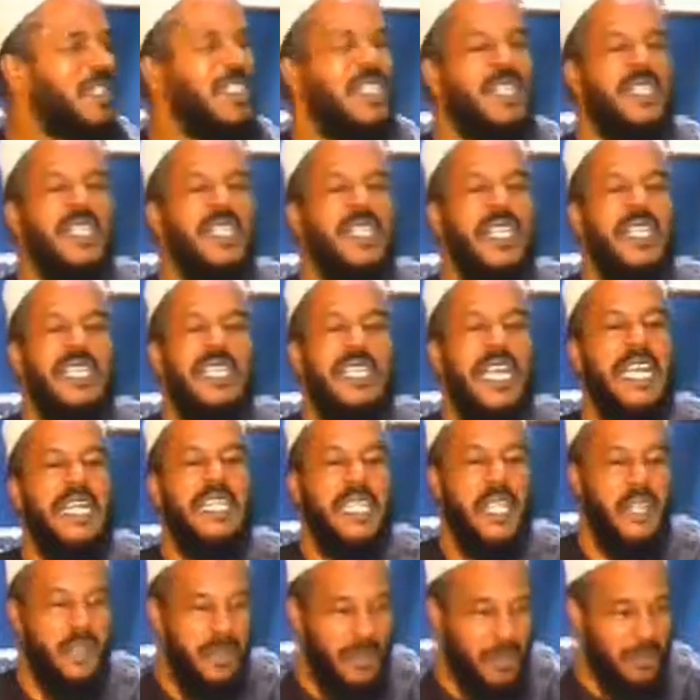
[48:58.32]
What is the
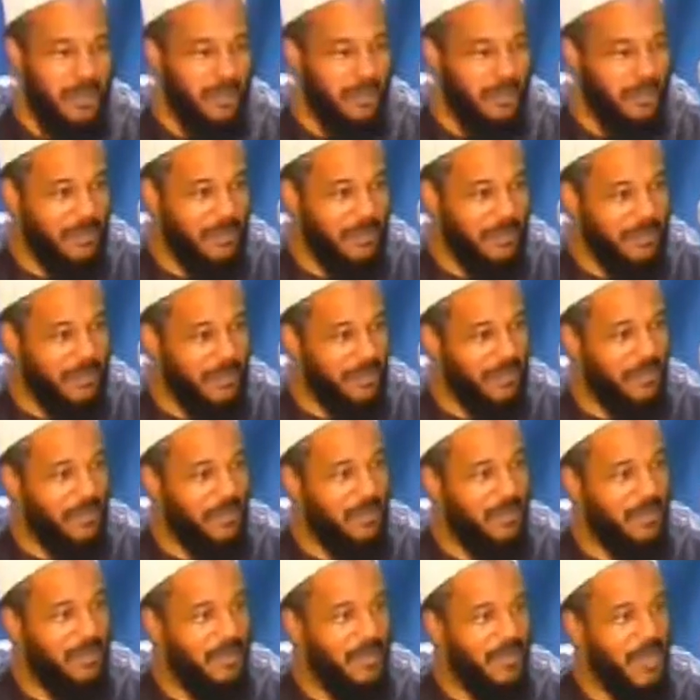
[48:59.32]
intent here?
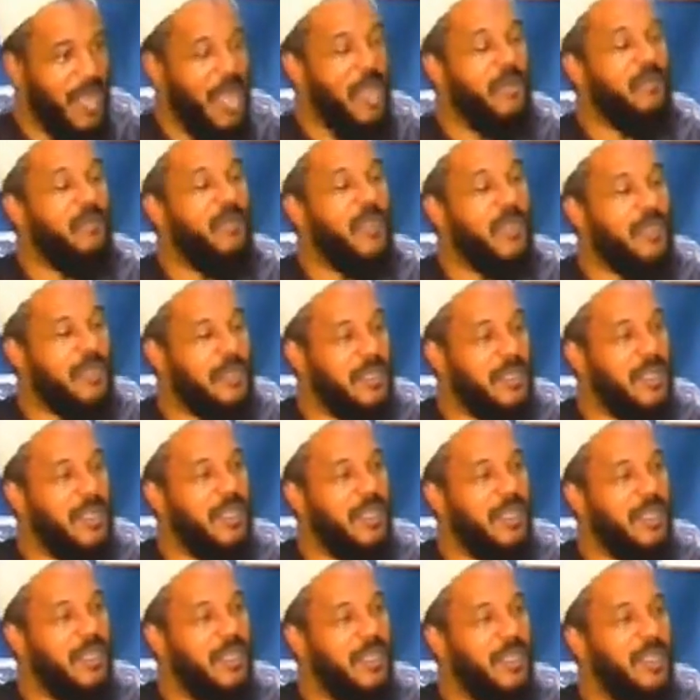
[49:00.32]

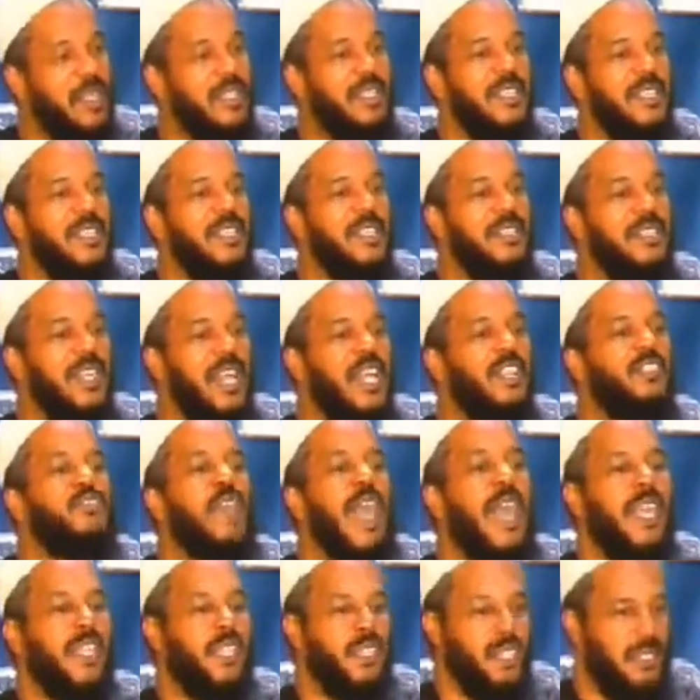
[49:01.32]
Obviously, it is
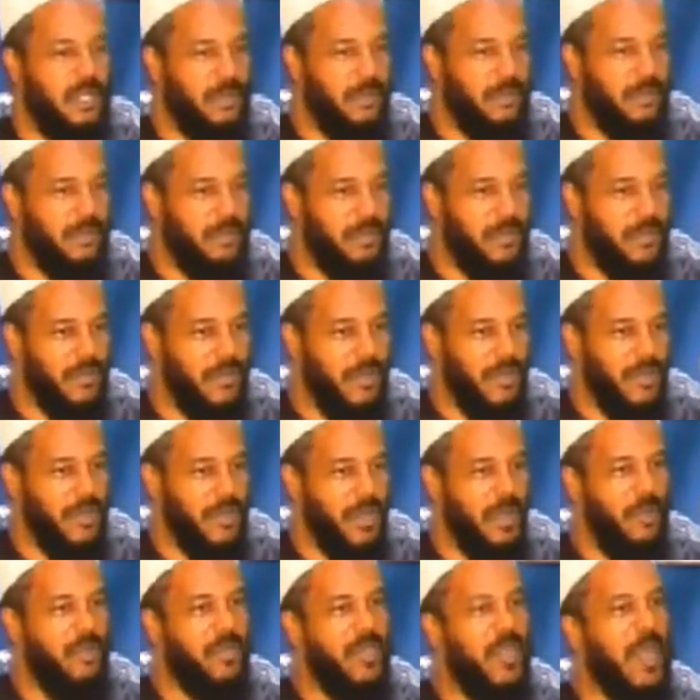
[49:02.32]
attraction
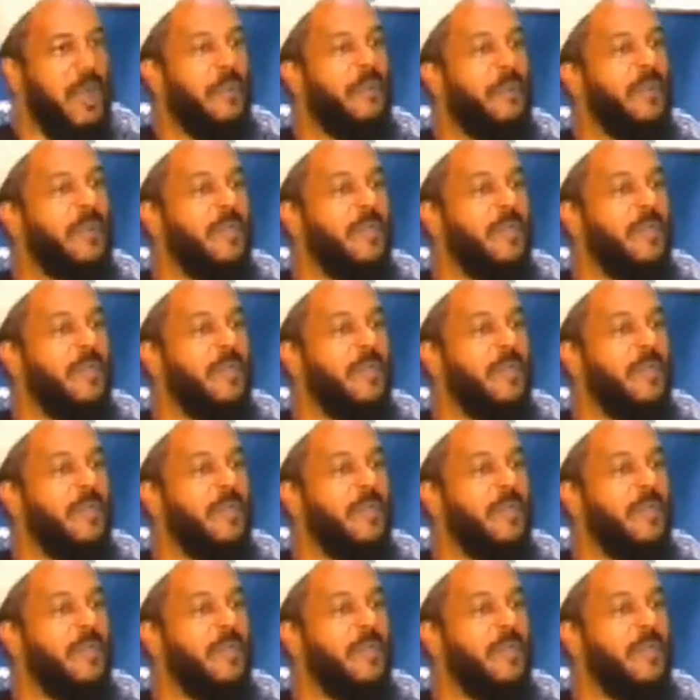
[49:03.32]
of the